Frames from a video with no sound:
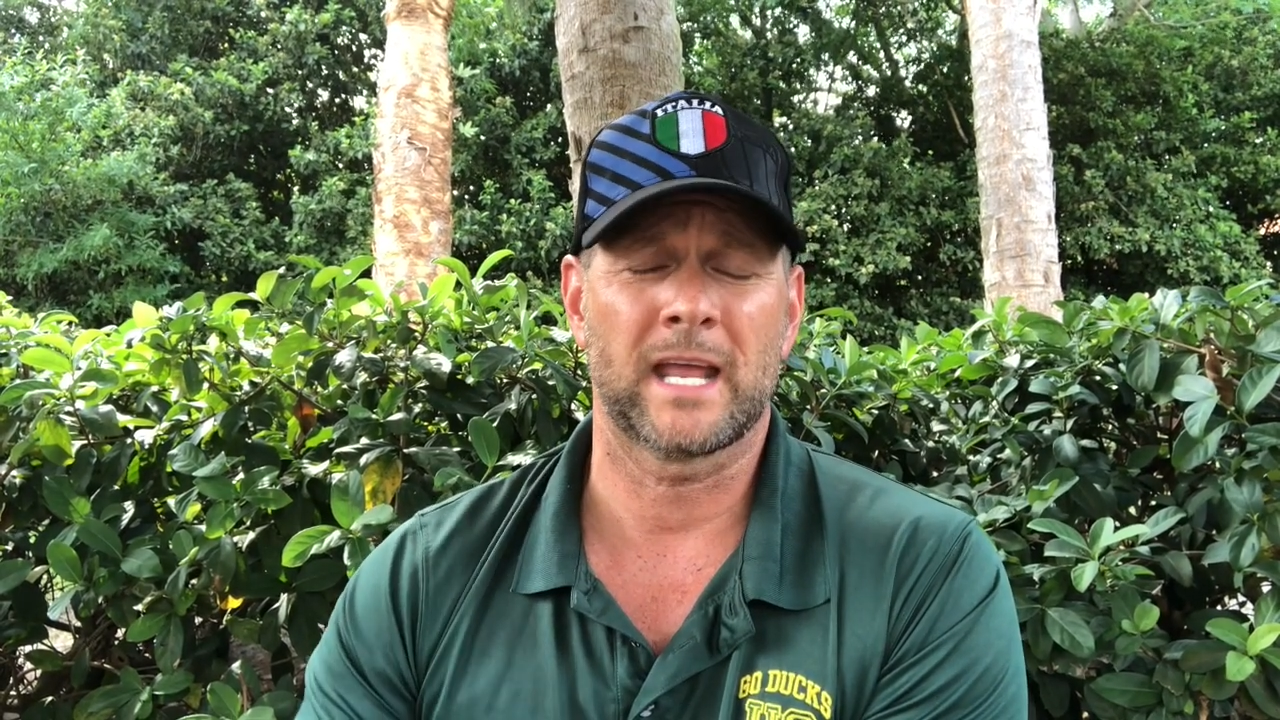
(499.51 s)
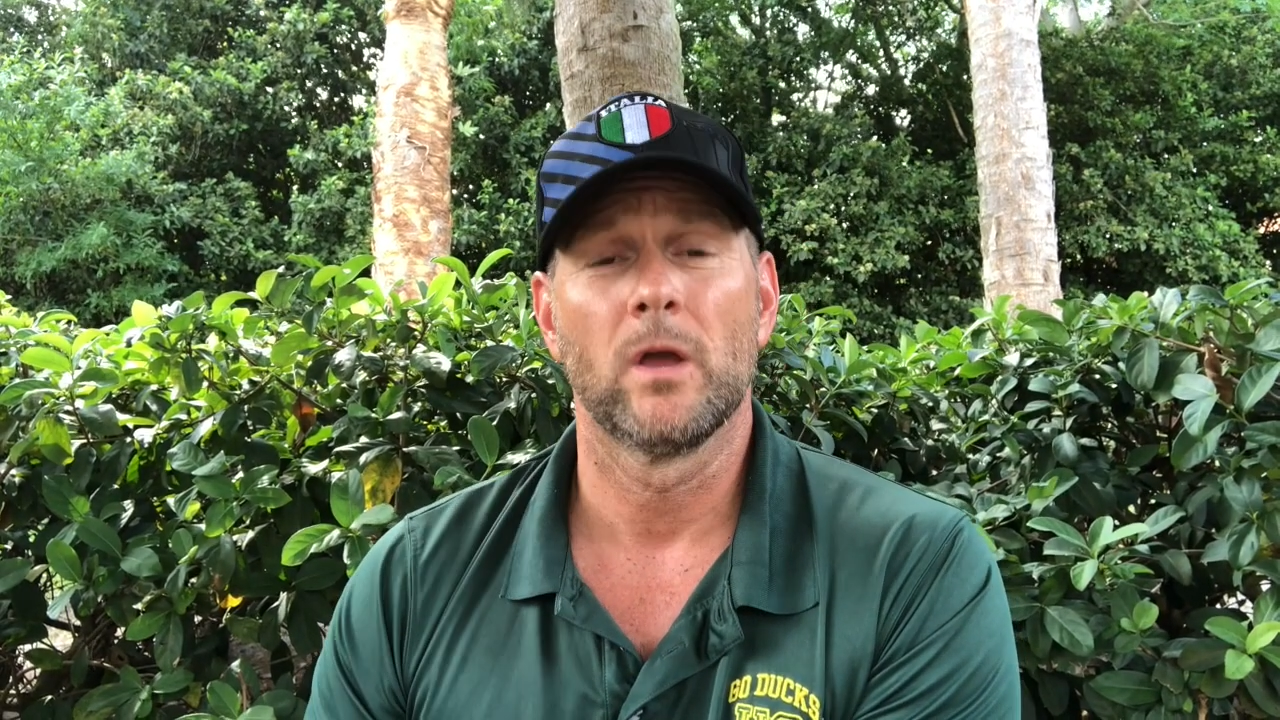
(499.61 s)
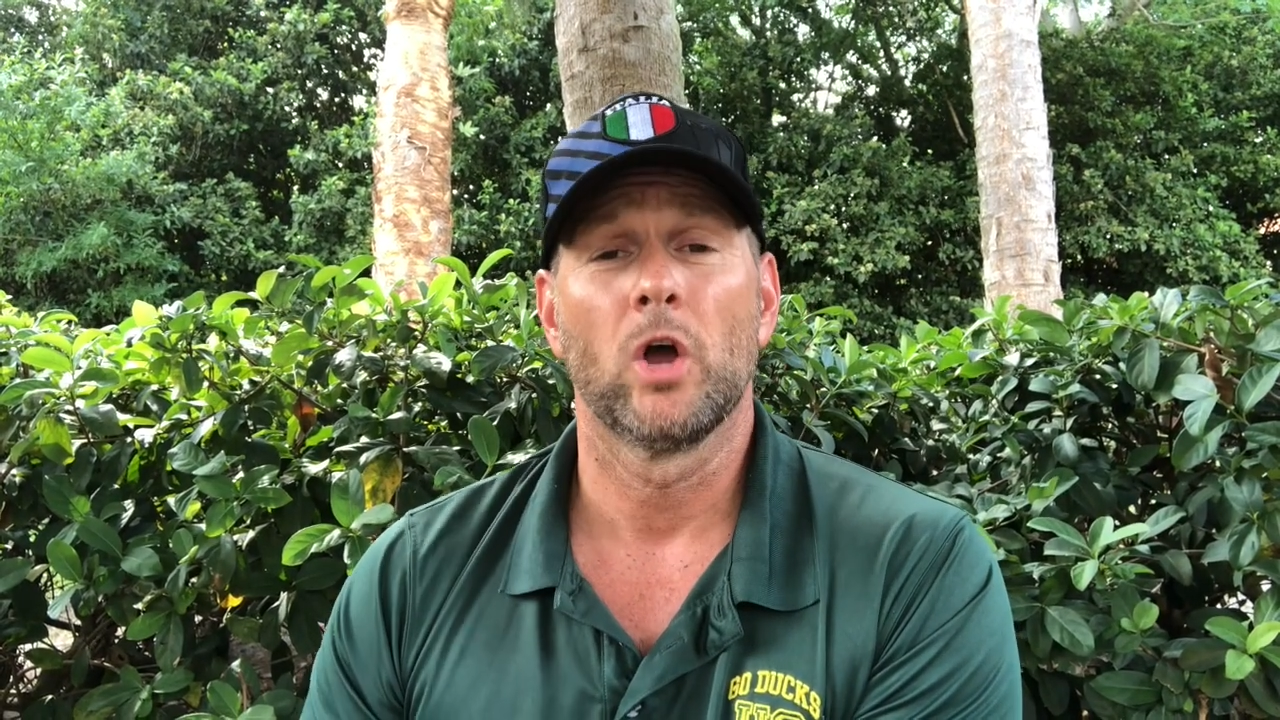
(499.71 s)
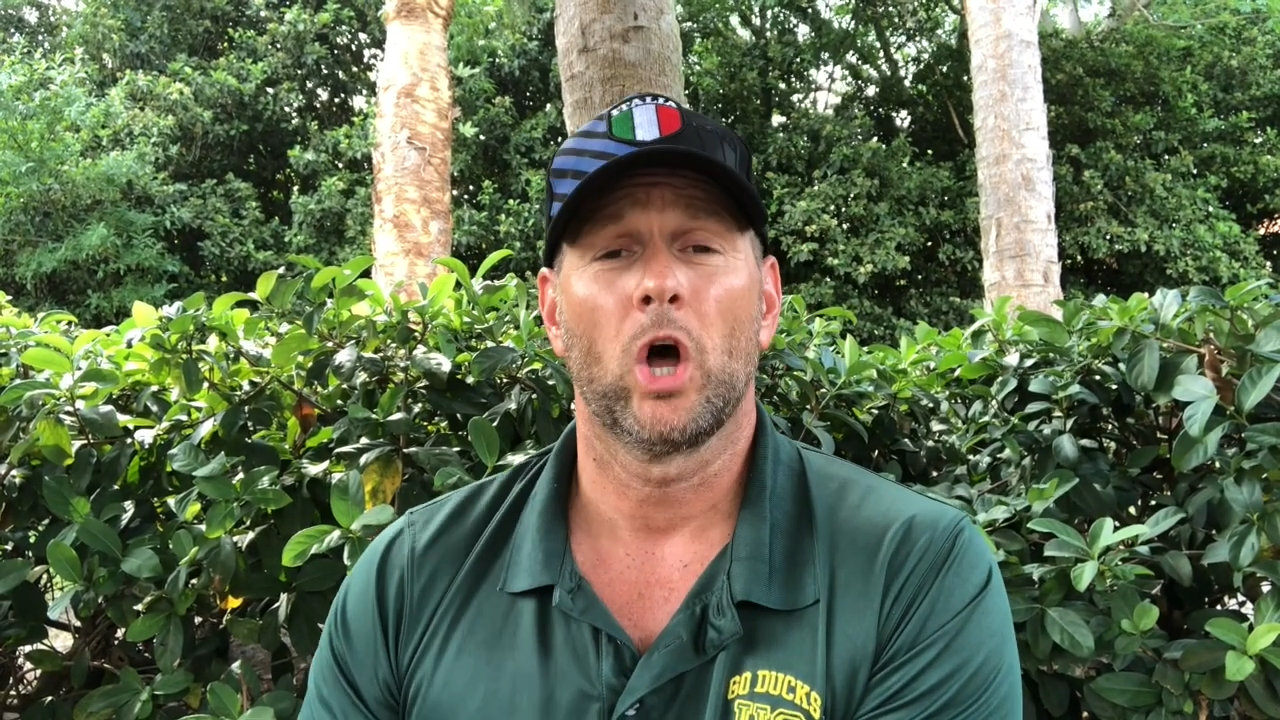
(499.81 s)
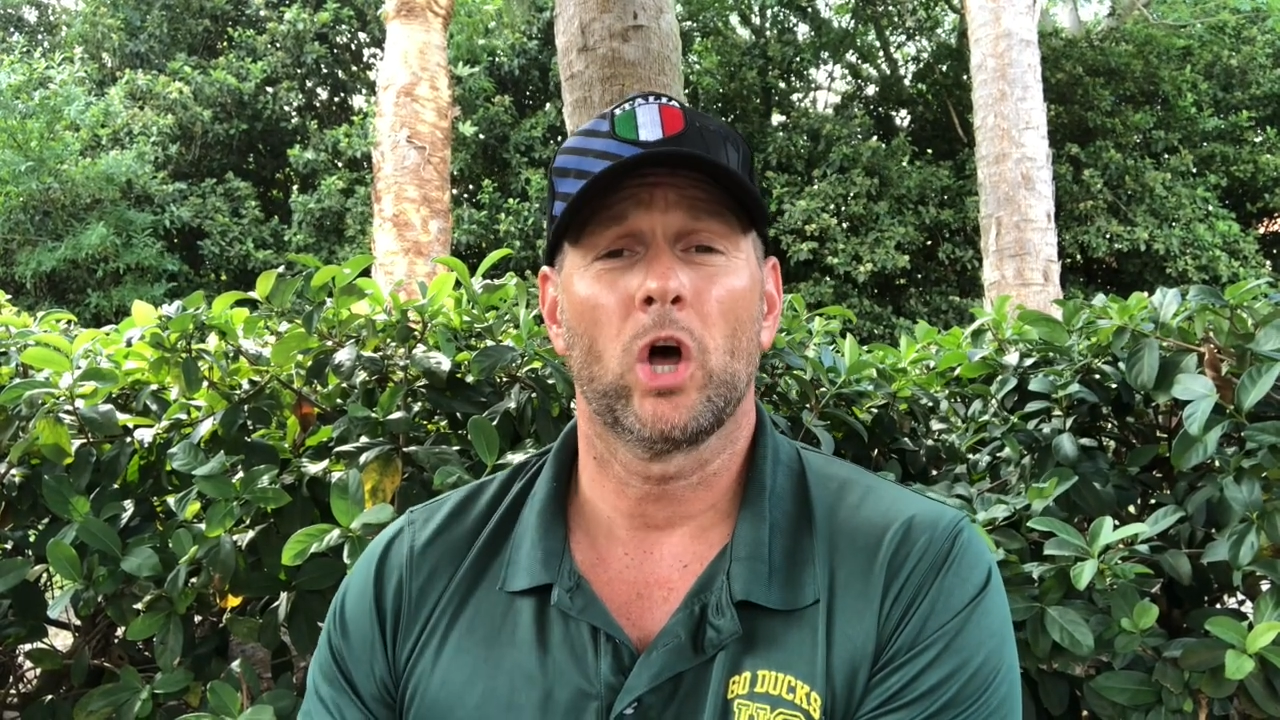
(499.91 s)
And
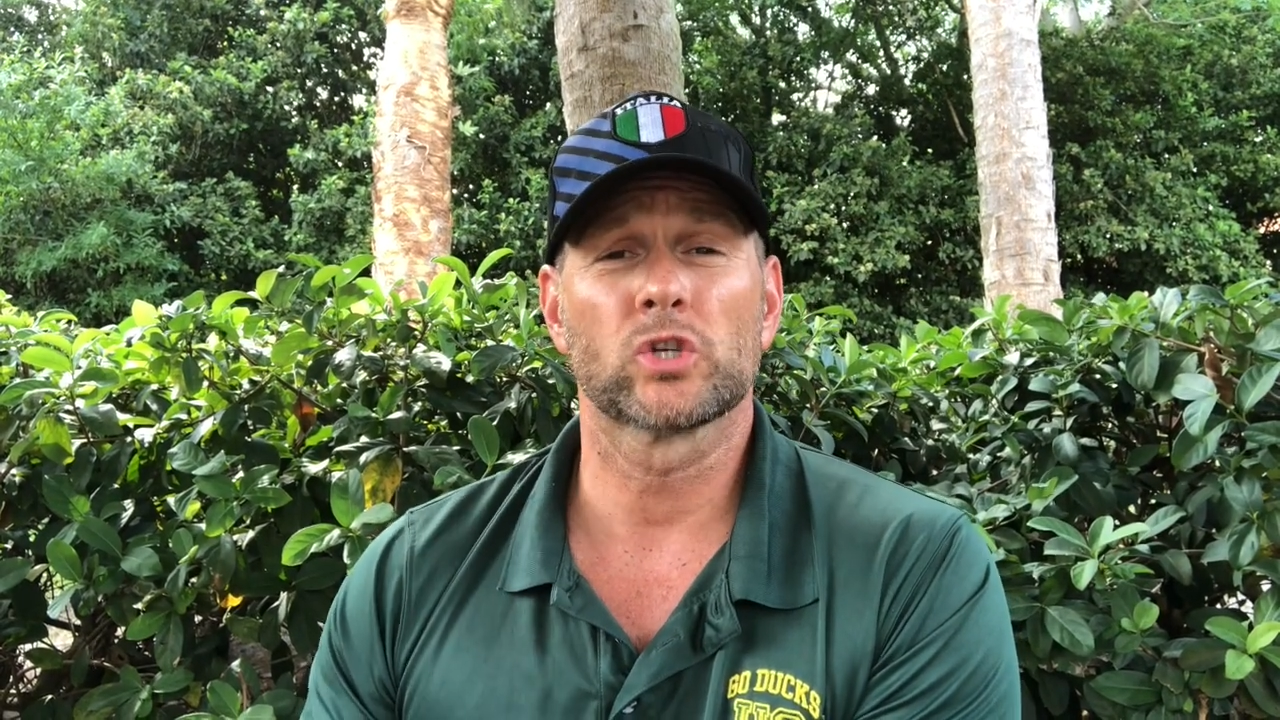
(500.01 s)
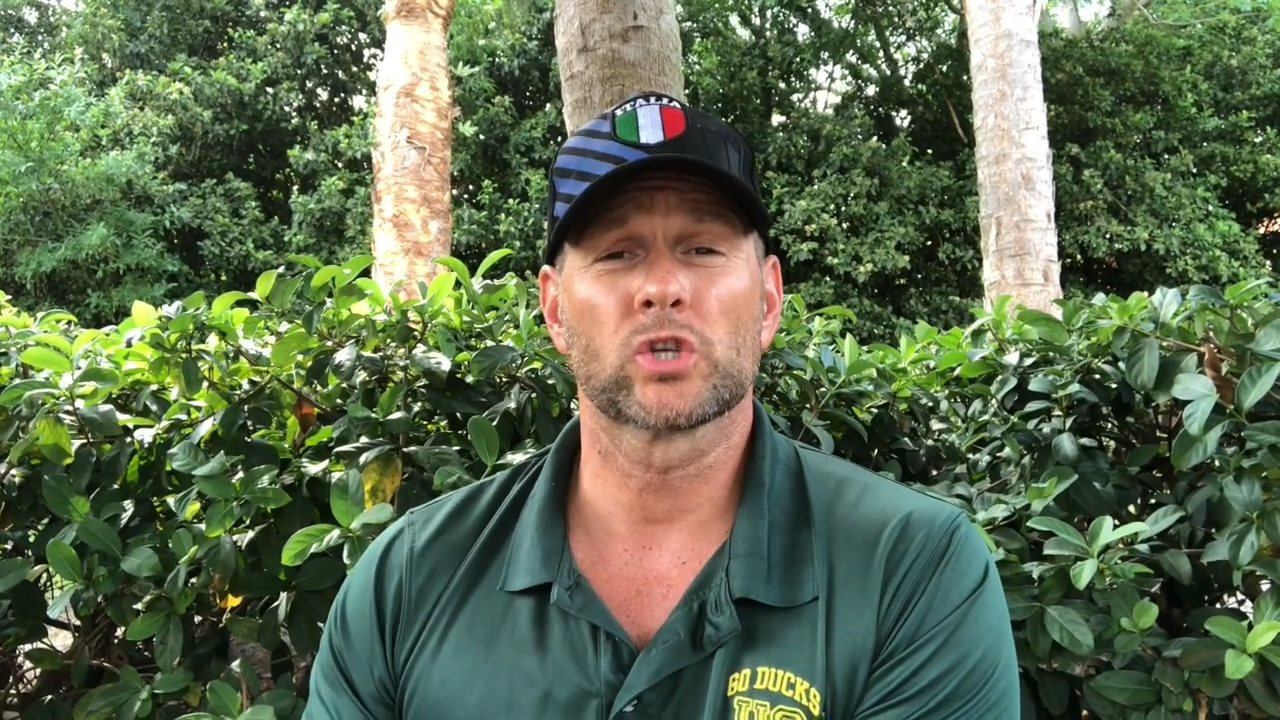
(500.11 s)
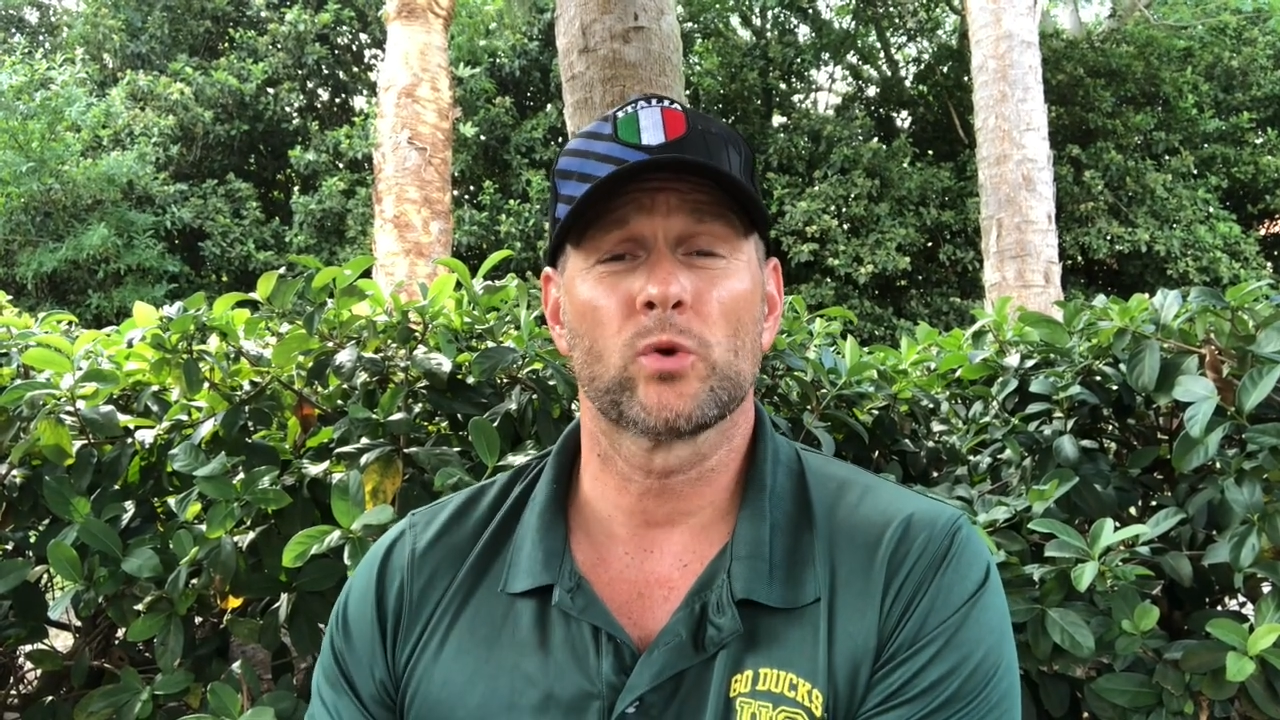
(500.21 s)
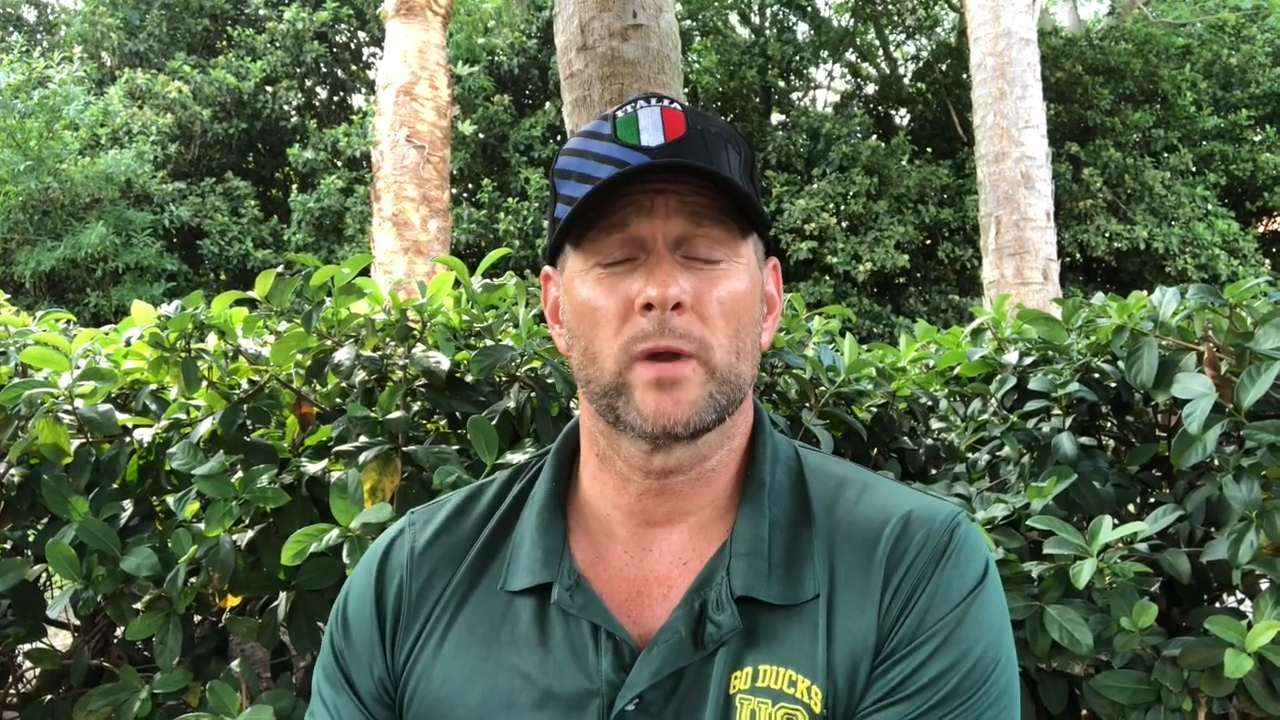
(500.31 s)
also,